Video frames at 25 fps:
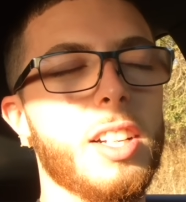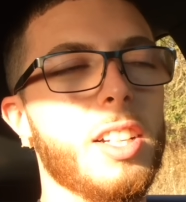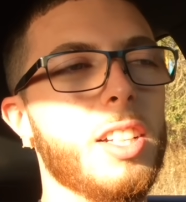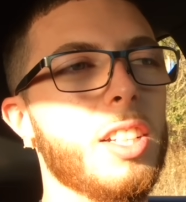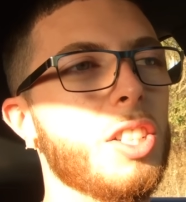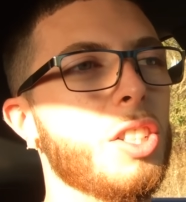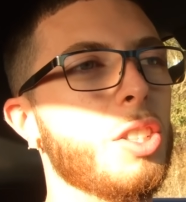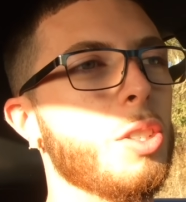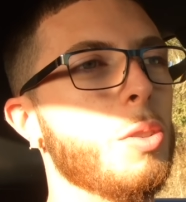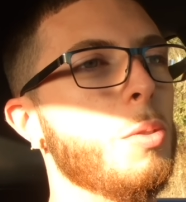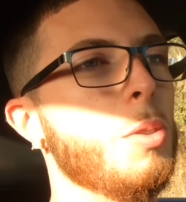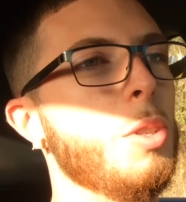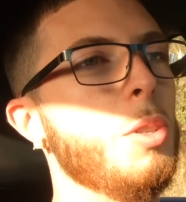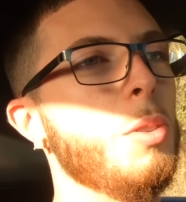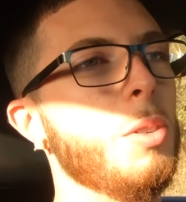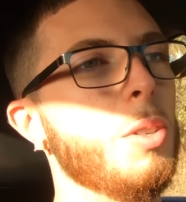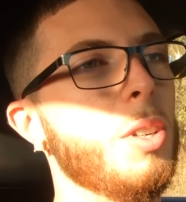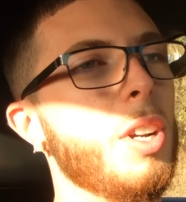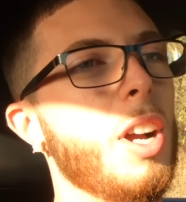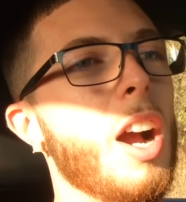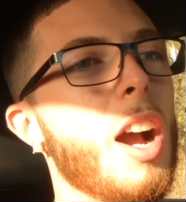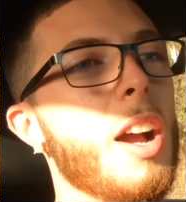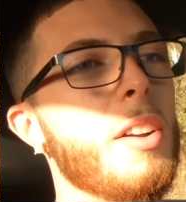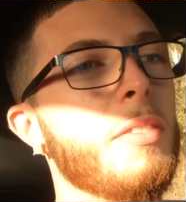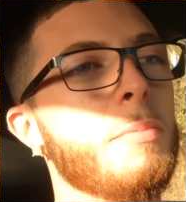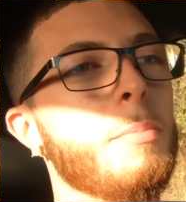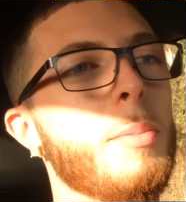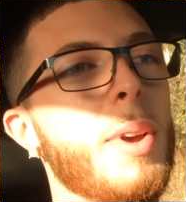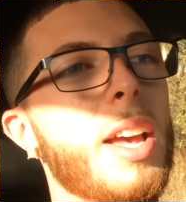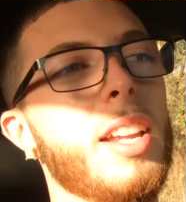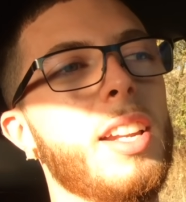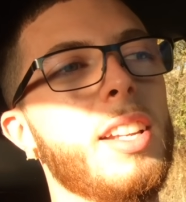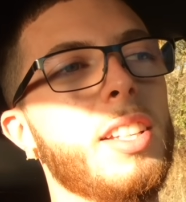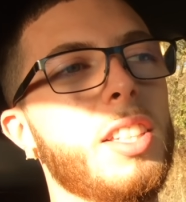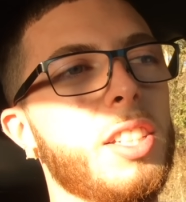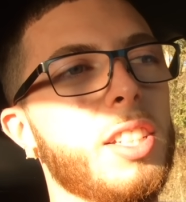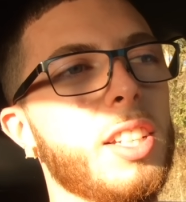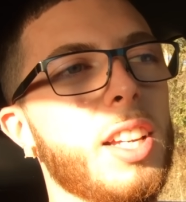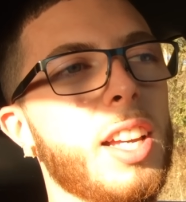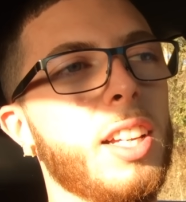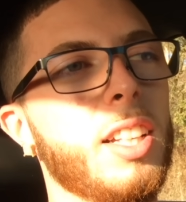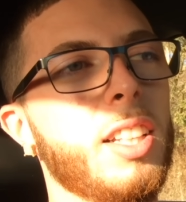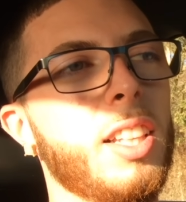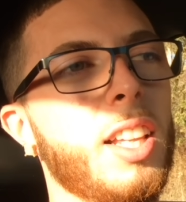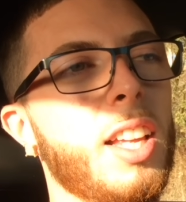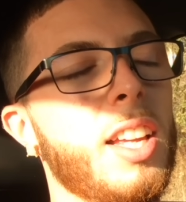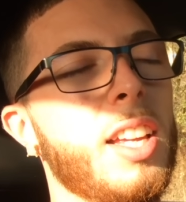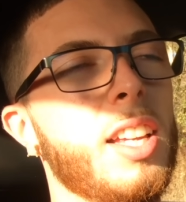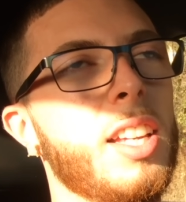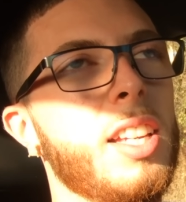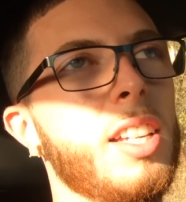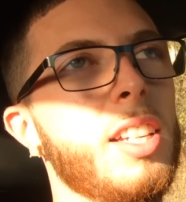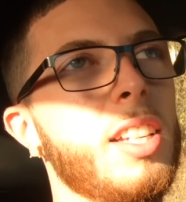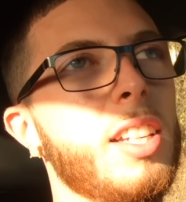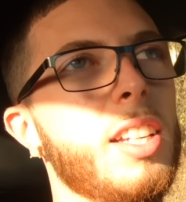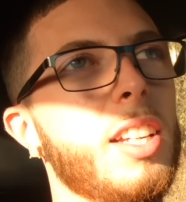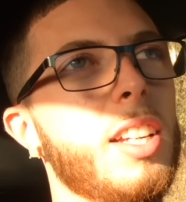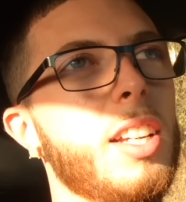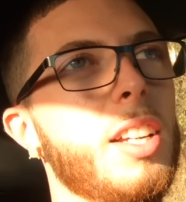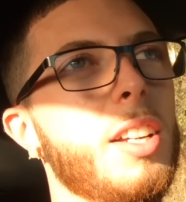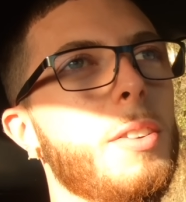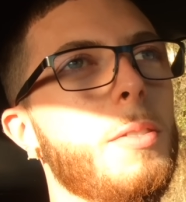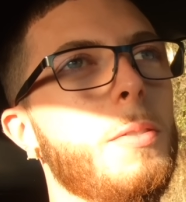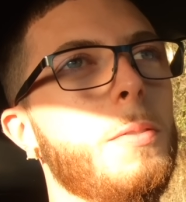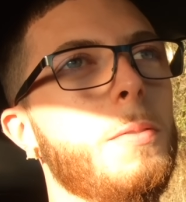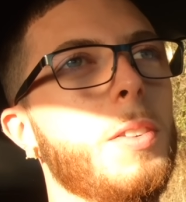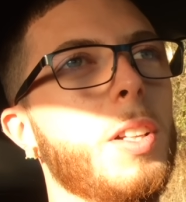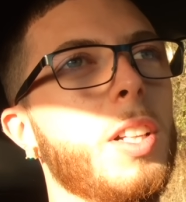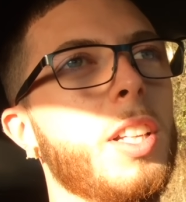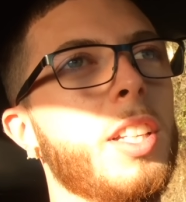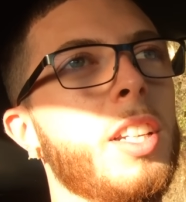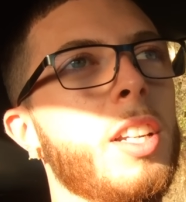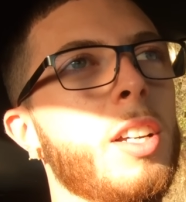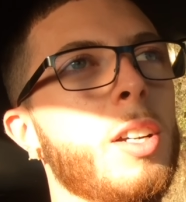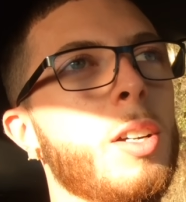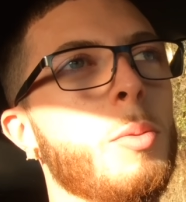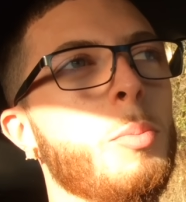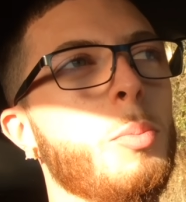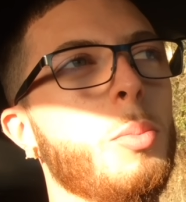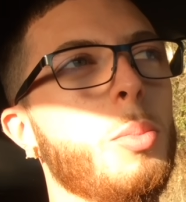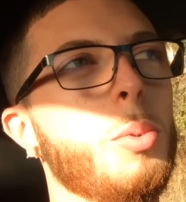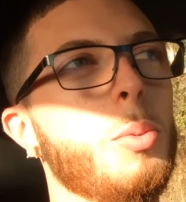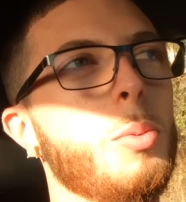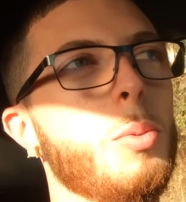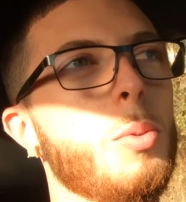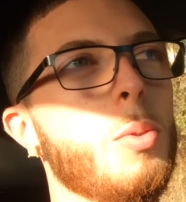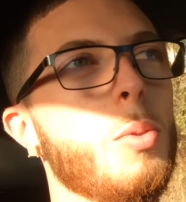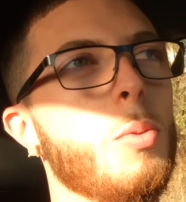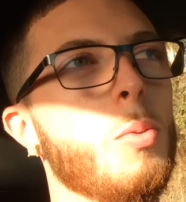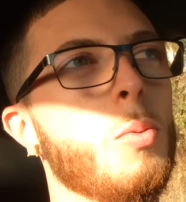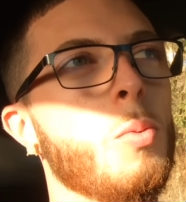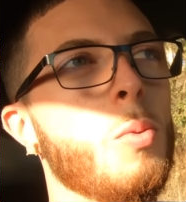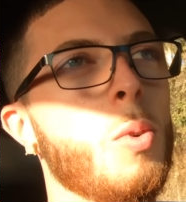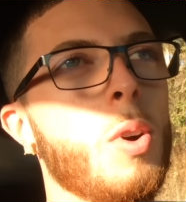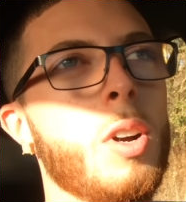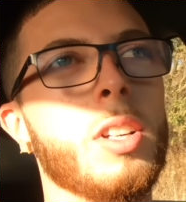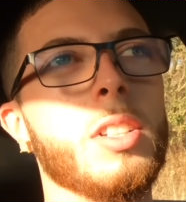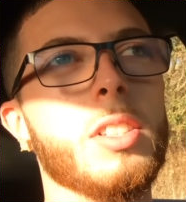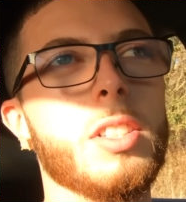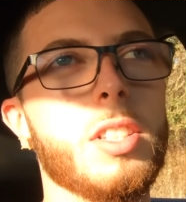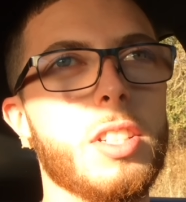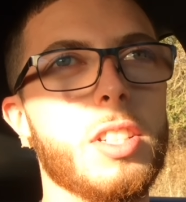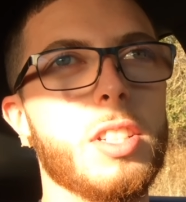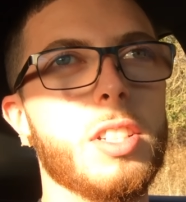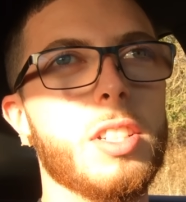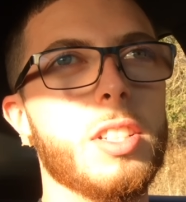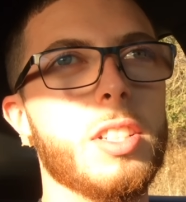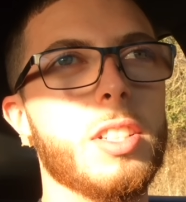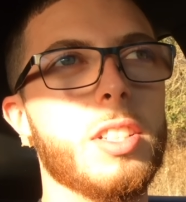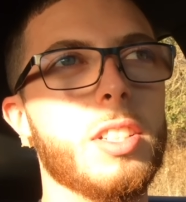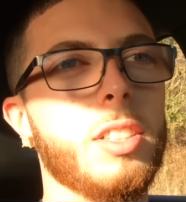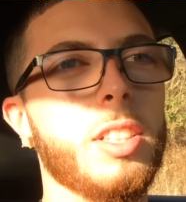So I've made it to LA filling up once.